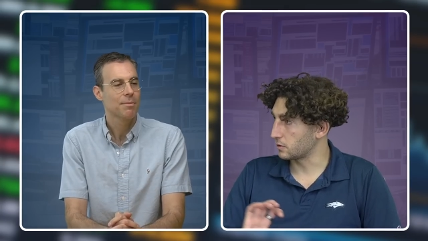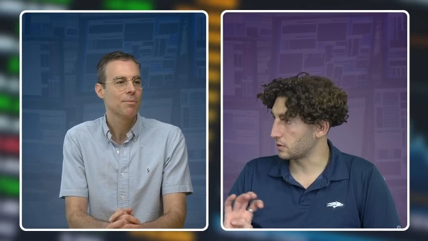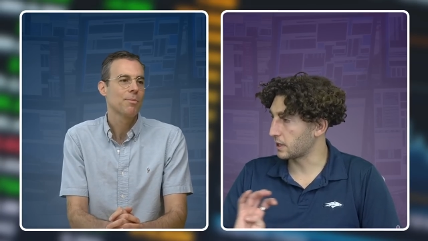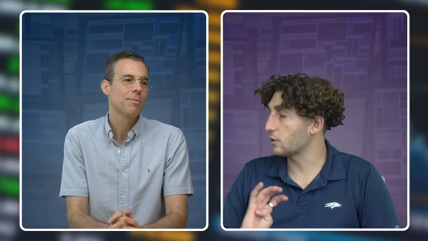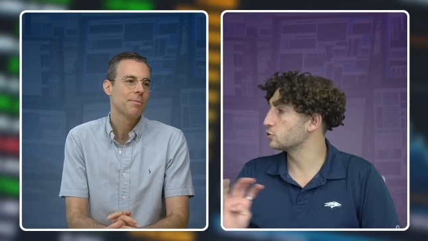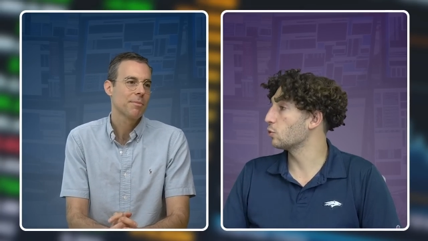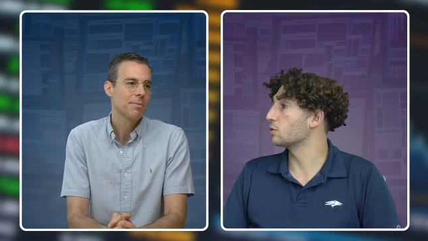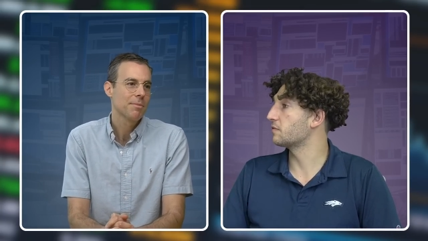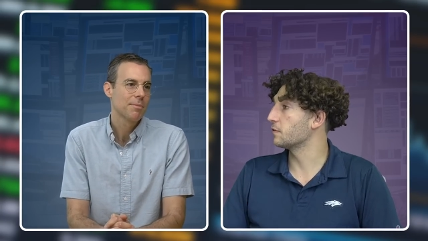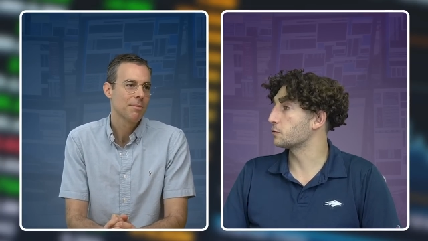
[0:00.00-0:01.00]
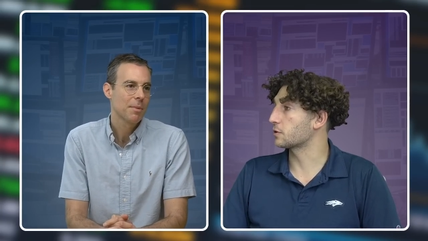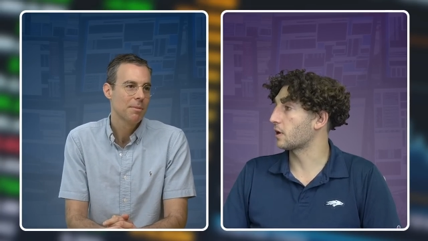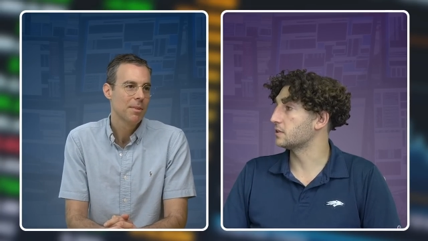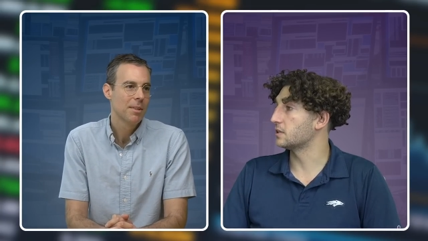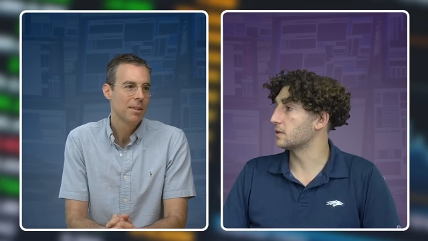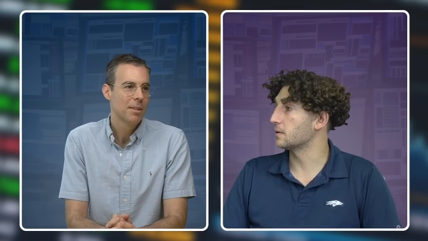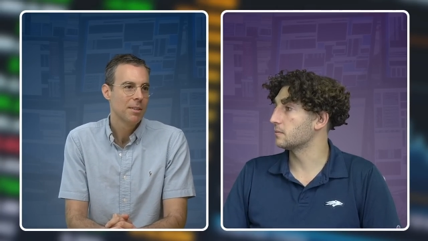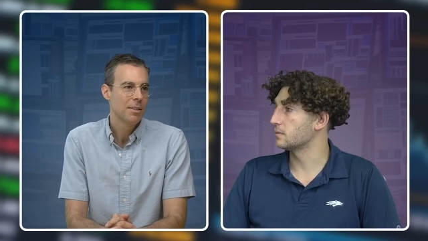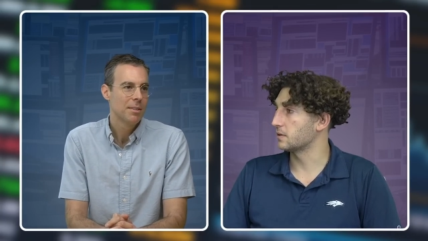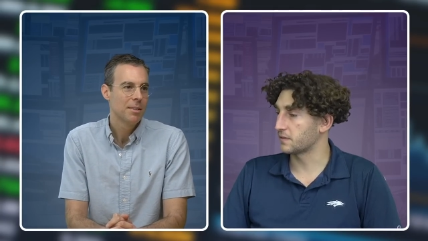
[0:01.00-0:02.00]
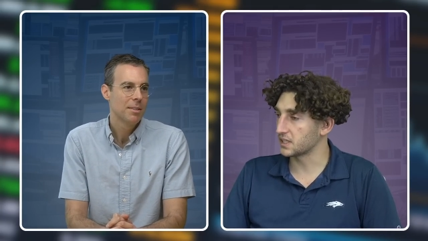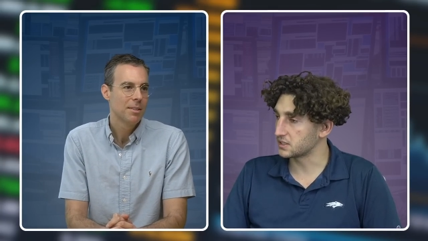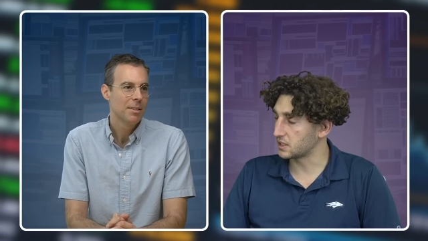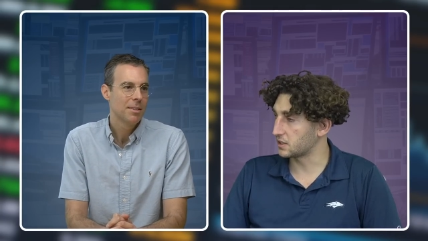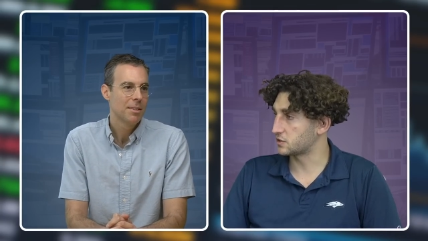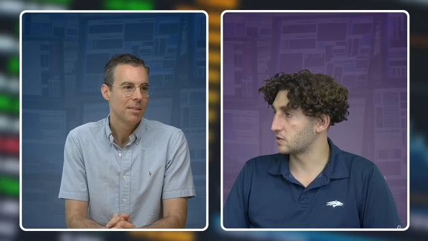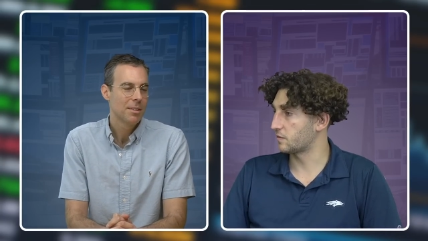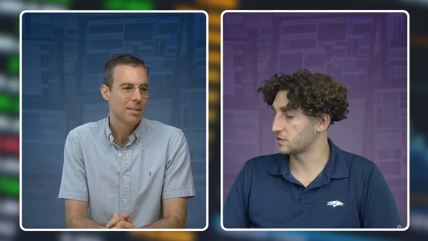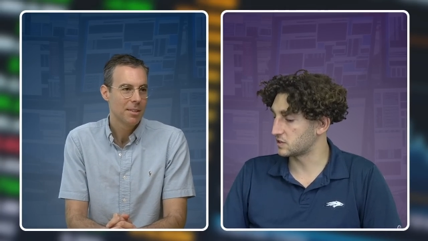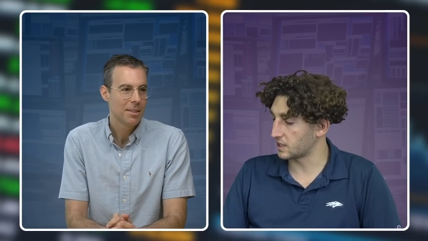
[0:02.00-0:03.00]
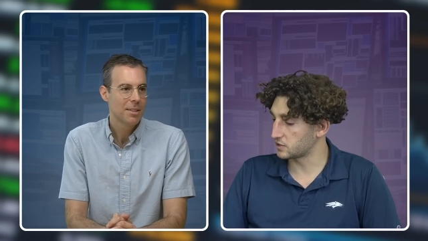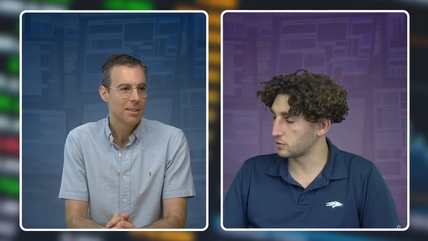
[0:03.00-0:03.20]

Speaker 1: That was the only filter criteria. If it, it's if it's day two